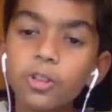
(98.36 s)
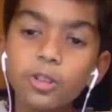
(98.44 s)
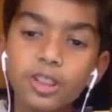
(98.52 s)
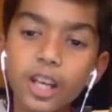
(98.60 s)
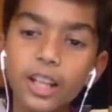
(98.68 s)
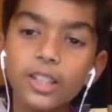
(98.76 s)

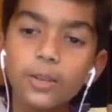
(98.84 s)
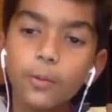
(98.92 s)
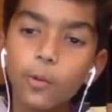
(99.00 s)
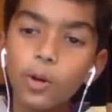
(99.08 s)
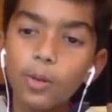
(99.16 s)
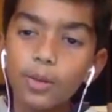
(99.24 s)
sets of
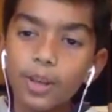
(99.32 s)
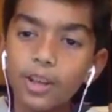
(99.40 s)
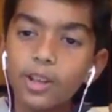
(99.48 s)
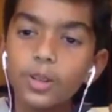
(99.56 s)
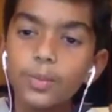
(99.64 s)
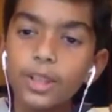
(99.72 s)
worm
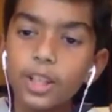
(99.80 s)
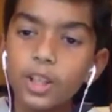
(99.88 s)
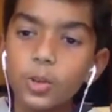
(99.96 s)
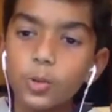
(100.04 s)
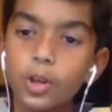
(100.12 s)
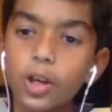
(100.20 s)
gears because
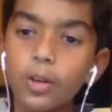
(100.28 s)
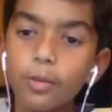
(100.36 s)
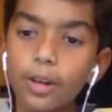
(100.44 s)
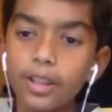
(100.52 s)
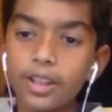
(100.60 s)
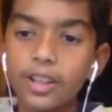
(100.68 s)
one
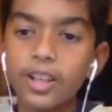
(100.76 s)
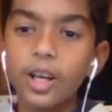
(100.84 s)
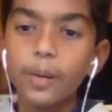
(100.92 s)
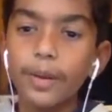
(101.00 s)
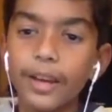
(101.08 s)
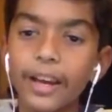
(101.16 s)
wasn't
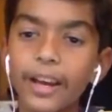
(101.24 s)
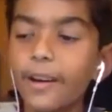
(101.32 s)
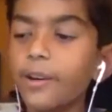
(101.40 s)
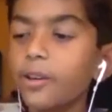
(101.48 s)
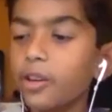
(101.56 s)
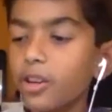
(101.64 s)
coming
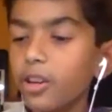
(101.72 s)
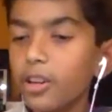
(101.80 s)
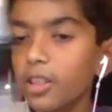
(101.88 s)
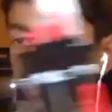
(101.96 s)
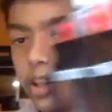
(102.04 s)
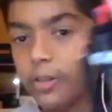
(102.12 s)
out.
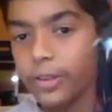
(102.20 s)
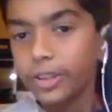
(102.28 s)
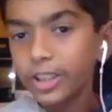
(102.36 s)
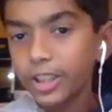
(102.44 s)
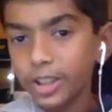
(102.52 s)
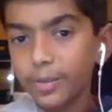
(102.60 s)
It was
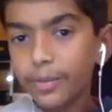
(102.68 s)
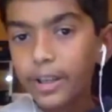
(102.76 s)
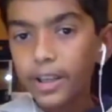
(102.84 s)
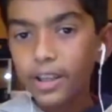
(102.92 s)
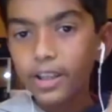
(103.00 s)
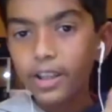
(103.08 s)
just
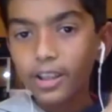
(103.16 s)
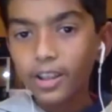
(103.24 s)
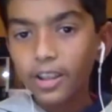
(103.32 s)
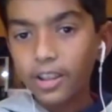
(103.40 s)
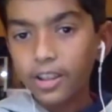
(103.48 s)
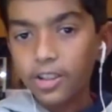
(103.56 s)
making
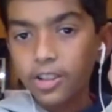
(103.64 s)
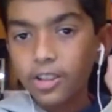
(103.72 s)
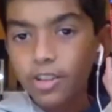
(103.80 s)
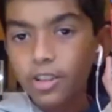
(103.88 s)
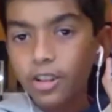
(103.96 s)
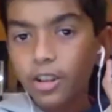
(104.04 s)
this
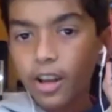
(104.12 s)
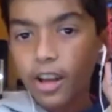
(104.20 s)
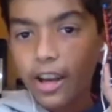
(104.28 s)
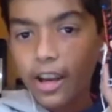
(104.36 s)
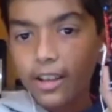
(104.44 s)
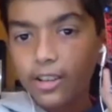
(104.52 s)

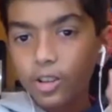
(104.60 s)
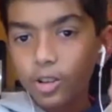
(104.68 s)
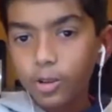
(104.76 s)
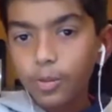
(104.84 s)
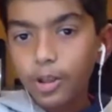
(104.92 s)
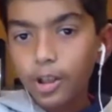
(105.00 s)
axle
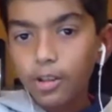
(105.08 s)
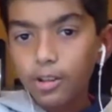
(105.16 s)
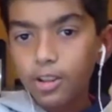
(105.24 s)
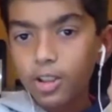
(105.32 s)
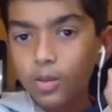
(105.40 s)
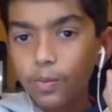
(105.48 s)
part
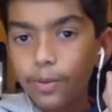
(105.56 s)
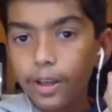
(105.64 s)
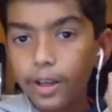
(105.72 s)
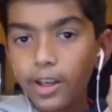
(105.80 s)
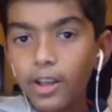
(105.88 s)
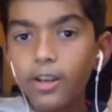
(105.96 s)

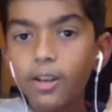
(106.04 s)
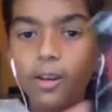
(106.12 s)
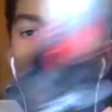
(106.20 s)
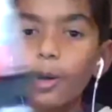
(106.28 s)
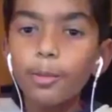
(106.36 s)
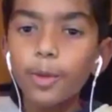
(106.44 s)
spin,
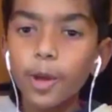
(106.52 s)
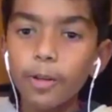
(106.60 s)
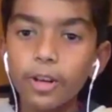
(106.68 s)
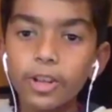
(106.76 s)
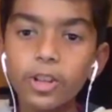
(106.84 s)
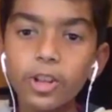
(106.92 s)
but
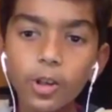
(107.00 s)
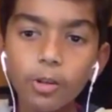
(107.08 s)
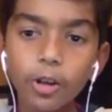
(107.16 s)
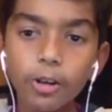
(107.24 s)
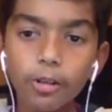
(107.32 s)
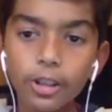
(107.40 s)
with two
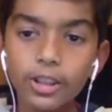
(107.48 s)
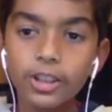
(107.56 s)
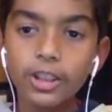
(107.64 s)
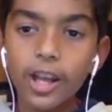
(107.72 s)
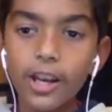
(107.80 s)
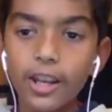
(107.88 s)
it would
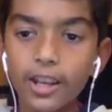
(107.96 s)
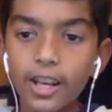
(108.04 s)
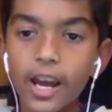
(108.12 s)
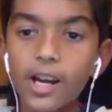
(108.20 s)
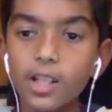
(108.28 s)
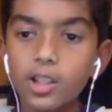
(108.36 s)
steady it
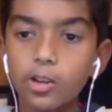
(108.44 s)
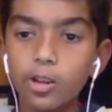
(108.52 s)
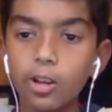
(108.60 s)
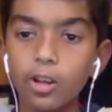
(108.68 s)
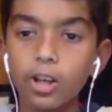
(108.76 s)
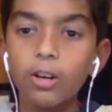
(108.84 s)
out so it
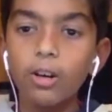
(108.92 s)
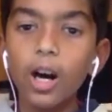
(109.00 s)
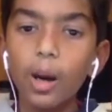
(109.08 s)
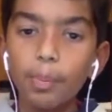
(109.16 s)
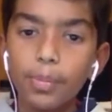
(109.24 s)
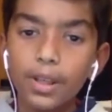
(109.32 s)
would go
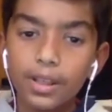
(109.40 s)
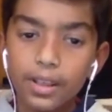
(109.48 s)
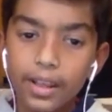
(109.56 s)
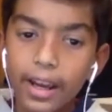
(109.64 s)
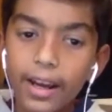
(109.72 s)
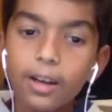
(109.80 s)
up and
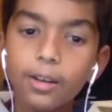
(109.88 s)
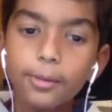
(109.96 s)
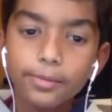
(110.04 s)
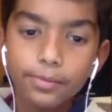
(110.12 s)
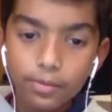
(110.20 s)
down.